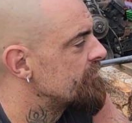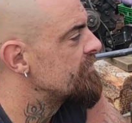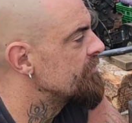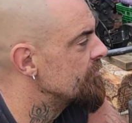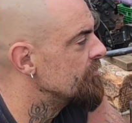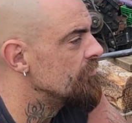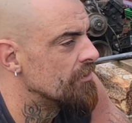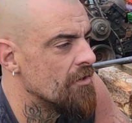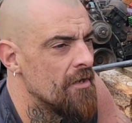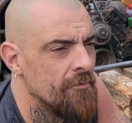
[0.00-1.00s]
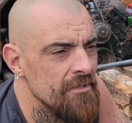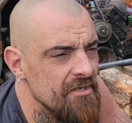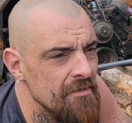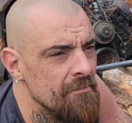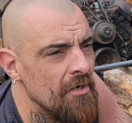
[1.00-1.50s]
to a lot of what's
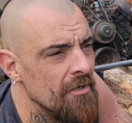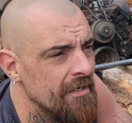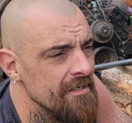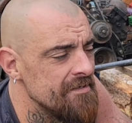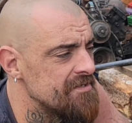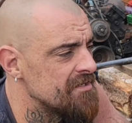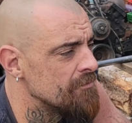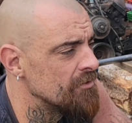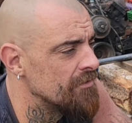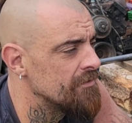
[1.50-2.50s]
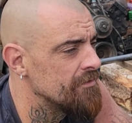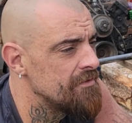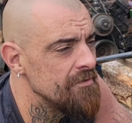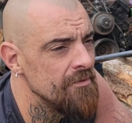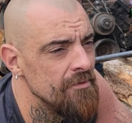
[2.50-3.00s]
on the market, similar
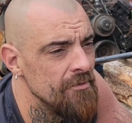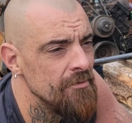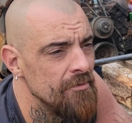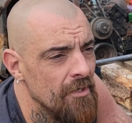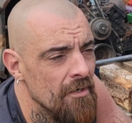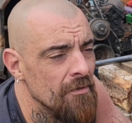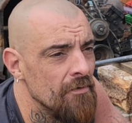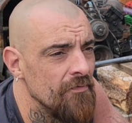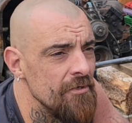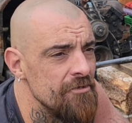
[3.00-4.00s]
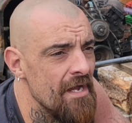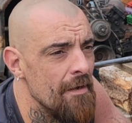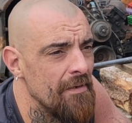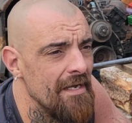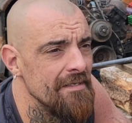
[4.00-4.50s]
to Carl over at
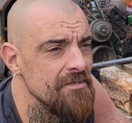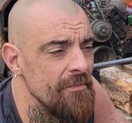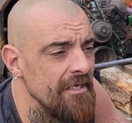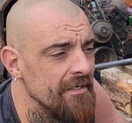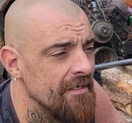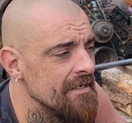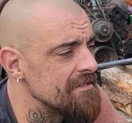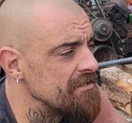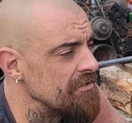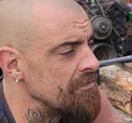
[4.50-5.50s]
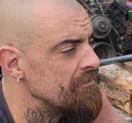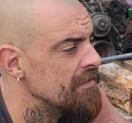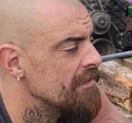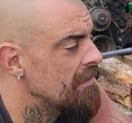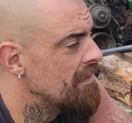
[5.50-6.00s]
Japan's Make It Custom,
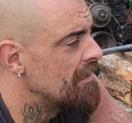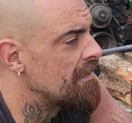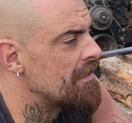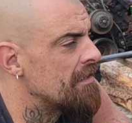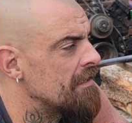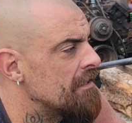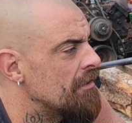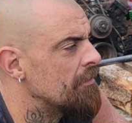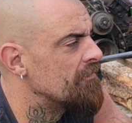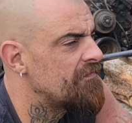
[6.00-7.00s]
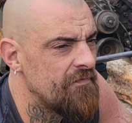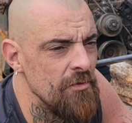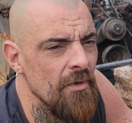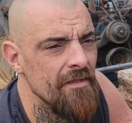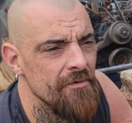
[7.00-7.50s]
um,
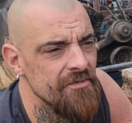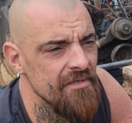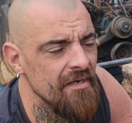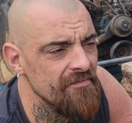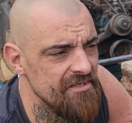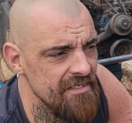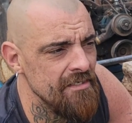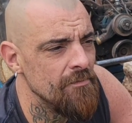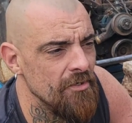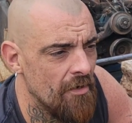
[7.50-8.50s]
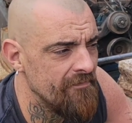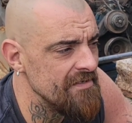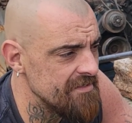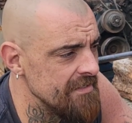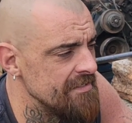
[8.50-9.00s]
few others that I've seen, but
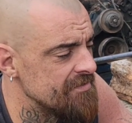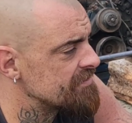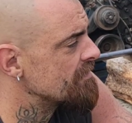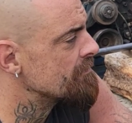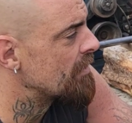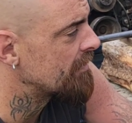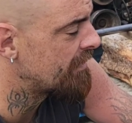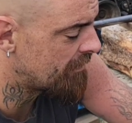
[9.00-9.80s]
obviously his is on the market